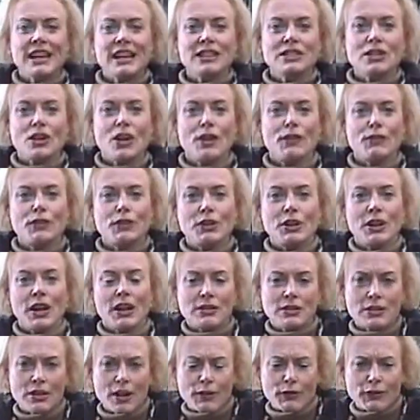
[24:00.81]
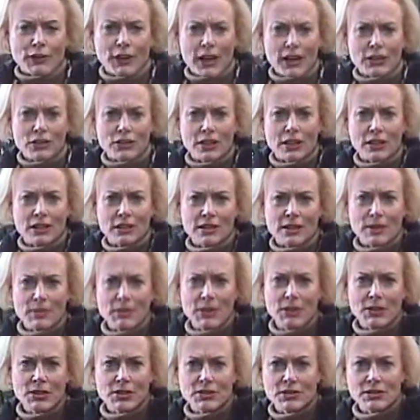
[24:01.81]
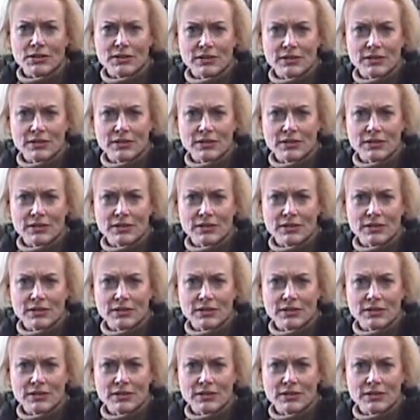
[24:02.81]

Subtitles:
that's all for now. It's not flashing. Does that mean...